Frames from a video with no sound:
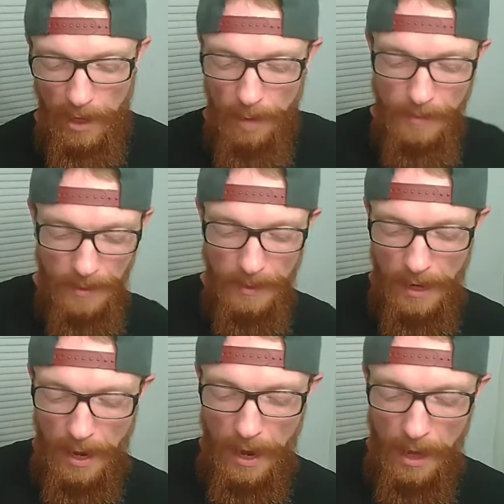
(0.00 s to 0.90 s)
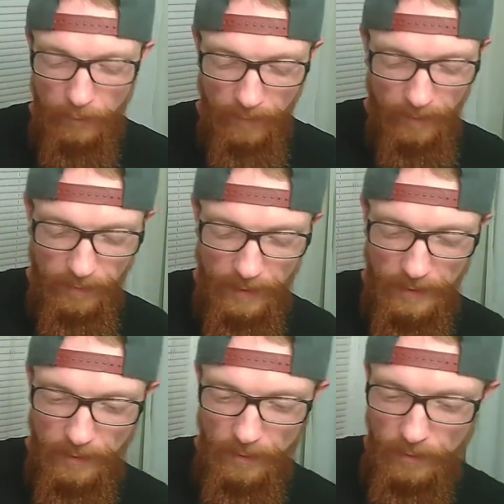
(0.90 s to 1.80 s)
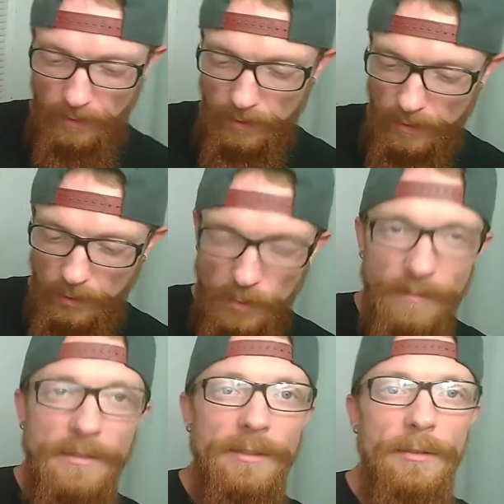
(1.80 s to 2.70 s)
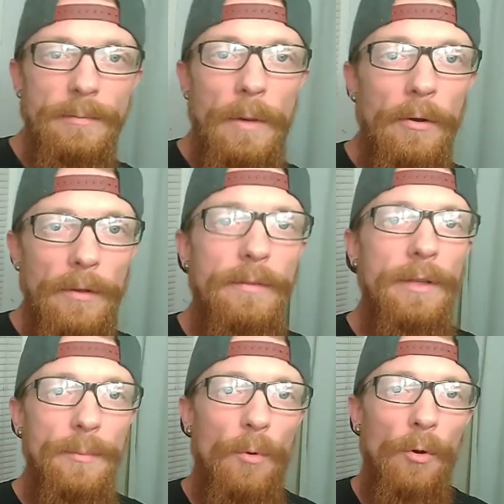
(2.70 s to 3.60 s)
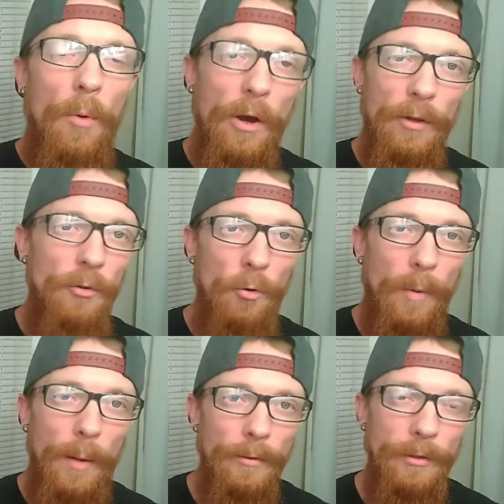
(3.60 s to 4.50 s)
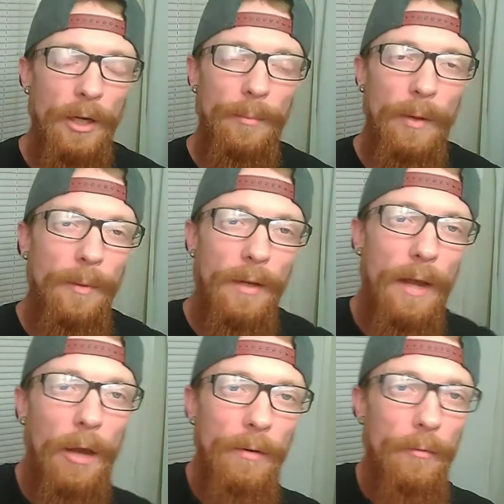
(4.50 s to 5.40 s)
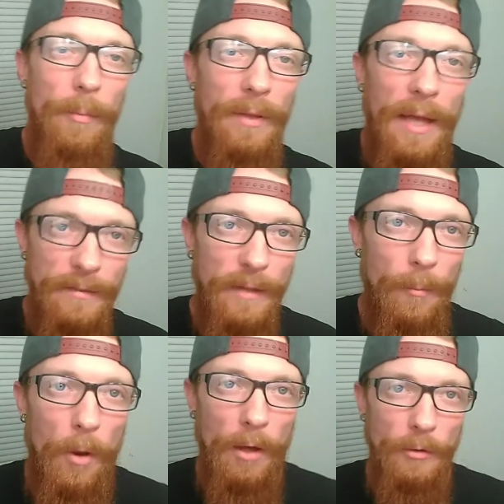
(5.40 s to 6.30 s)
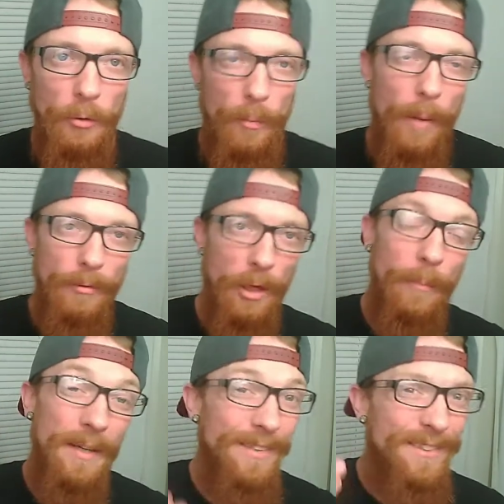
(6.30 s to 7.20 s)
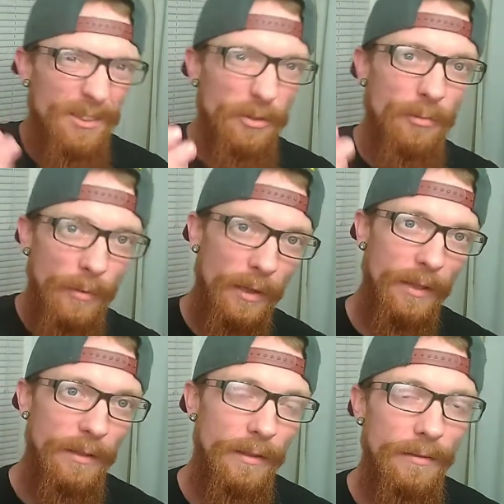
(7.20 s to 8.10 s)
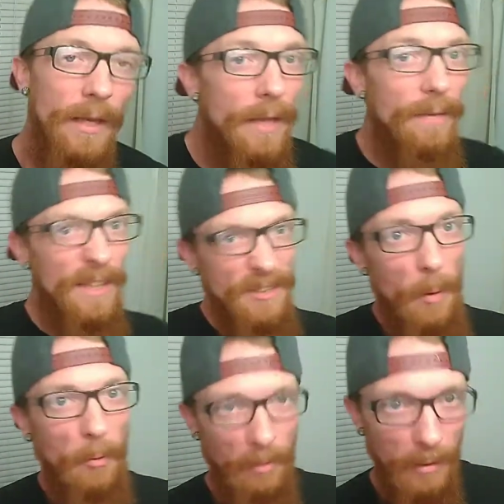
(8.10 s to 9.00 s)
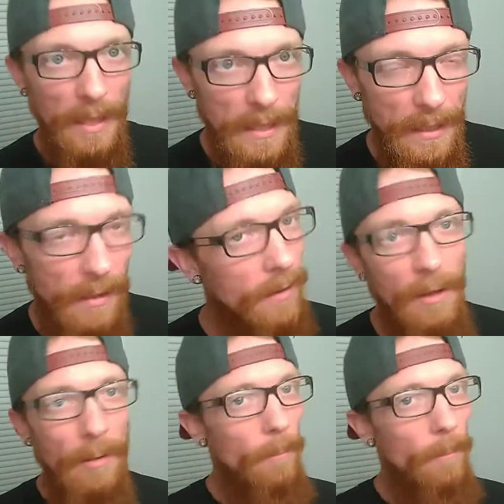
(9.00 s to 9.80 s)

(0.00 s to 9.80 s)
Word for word: I mean, I don't even think you even smell this anymore walking into a barbershop. I mean, I don't even remember the last time walking to a barbershop and it still smelled like this. They smell clean.